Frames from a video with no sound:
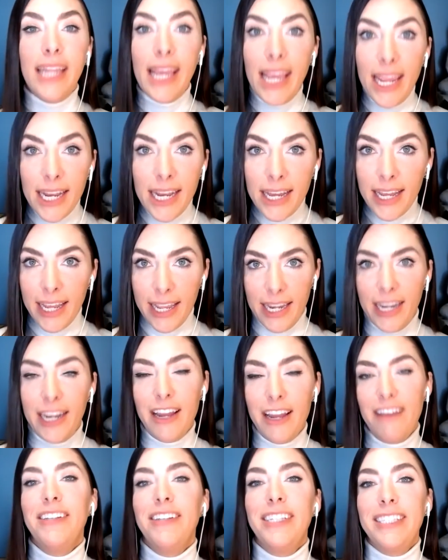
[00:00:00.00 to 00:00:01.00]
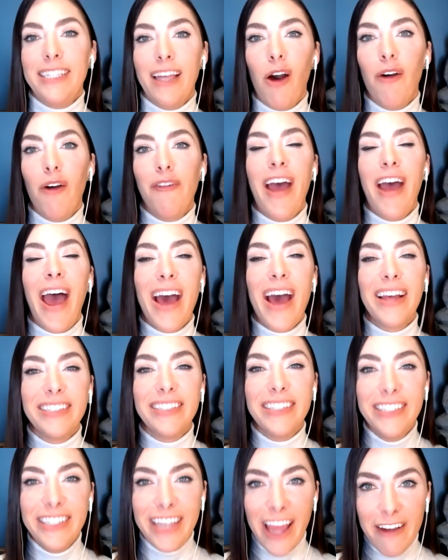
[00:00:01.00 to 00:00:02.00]
data in and of itself
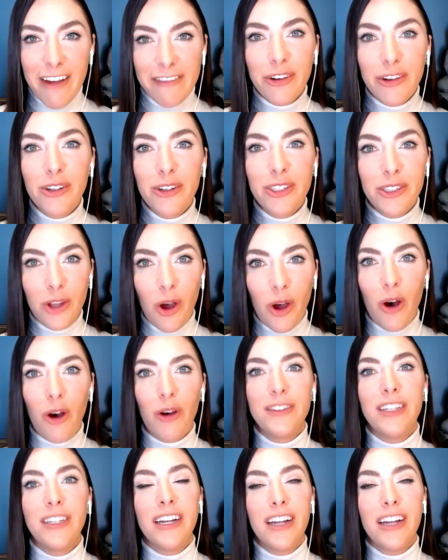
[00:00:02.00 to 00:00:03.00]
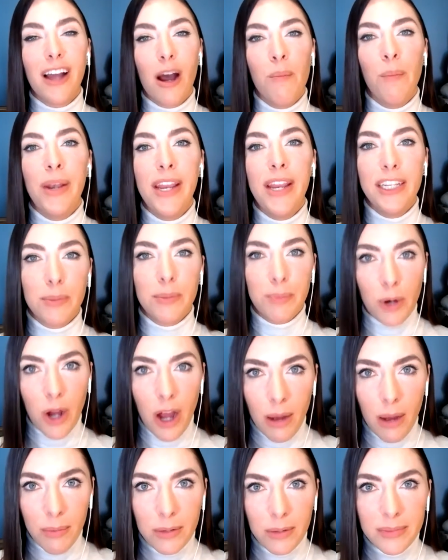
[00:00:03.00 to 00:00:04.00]
has never solved a company's
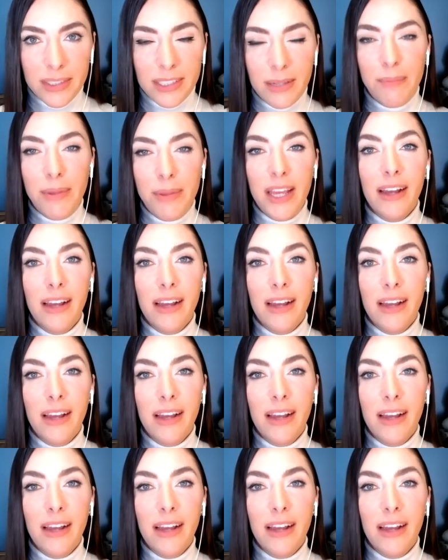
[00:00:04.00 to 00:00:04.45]
problems,